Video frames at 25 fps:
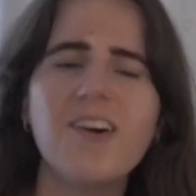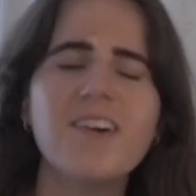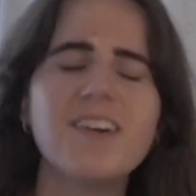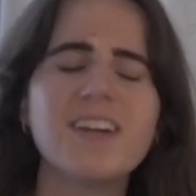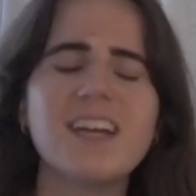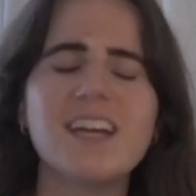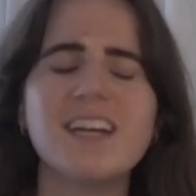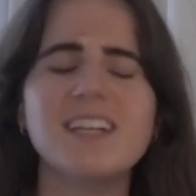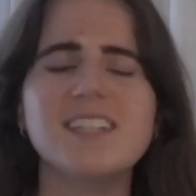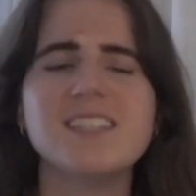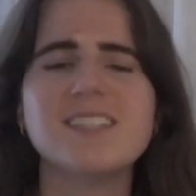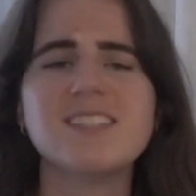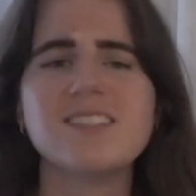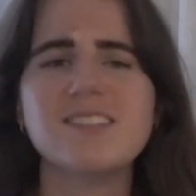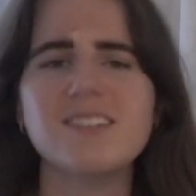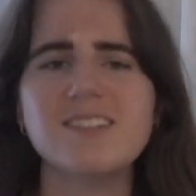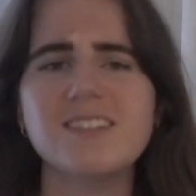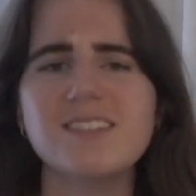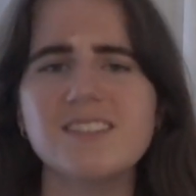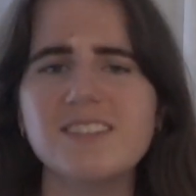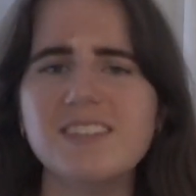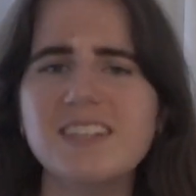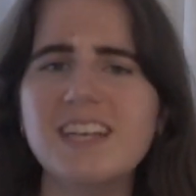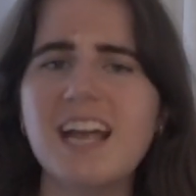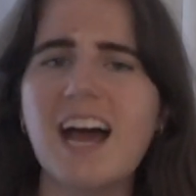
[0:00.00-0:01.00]
Okay,
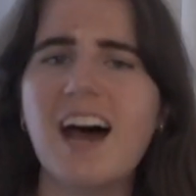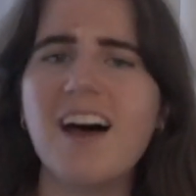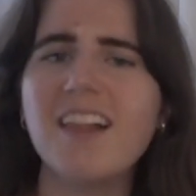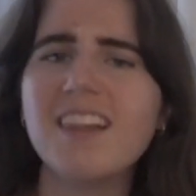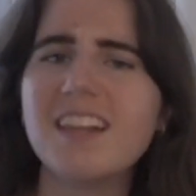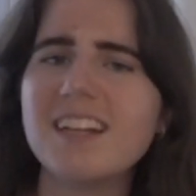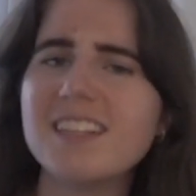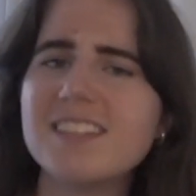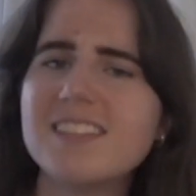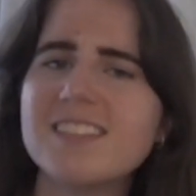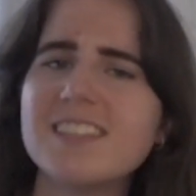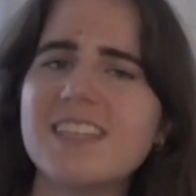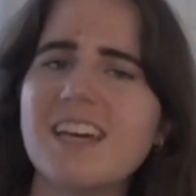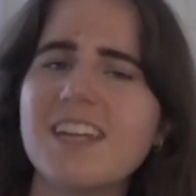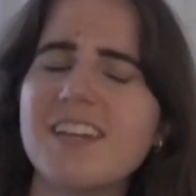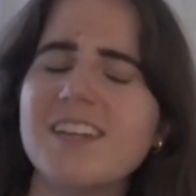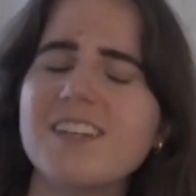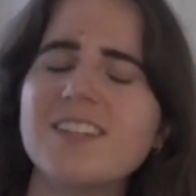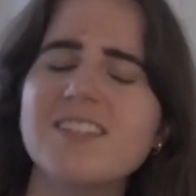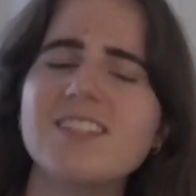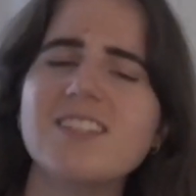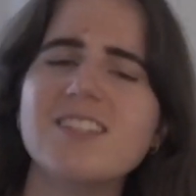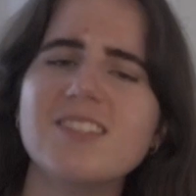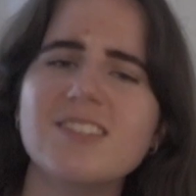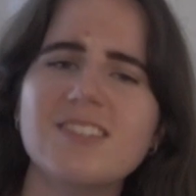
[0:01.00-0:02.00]
so now let's get
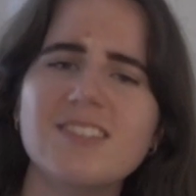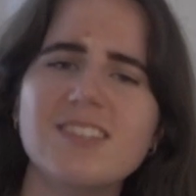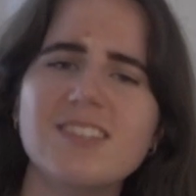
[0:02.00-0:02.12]
into